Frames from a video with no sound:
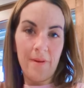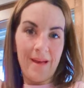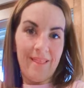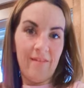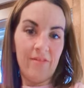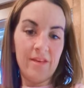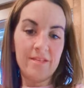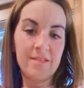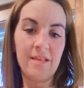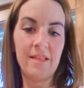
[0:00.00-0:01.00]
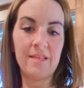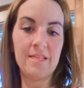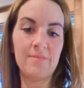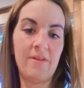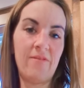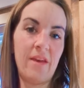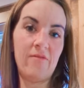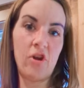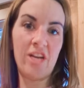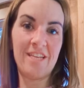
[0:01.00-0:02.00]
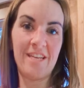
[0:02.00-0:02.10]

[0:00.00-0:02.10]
I love this. This is my favorite.